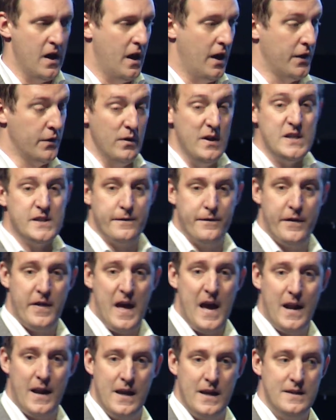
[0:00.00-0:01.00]
and the reason for
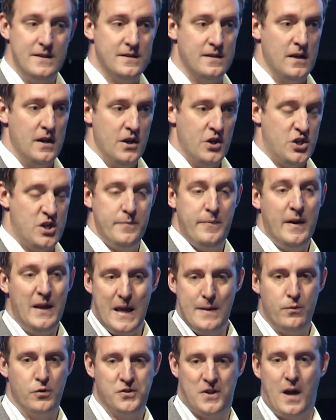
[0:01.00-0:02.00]
that is shipping
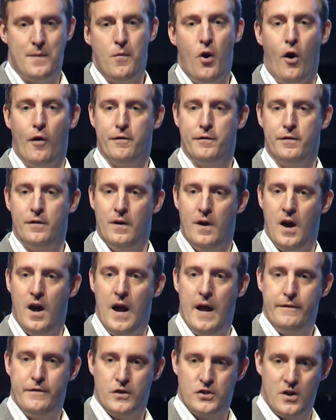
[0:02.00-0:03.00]
labels come off.
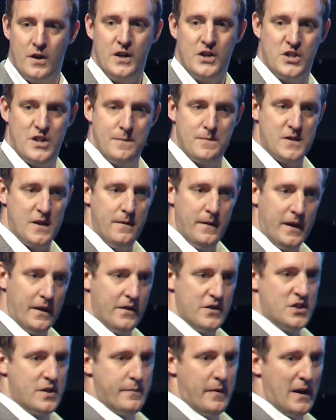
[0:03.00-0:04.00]
If you're trying to ship something and the
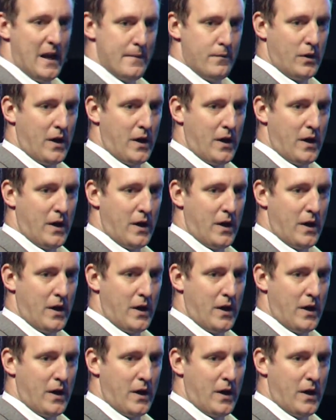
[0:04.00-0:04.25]
shipping label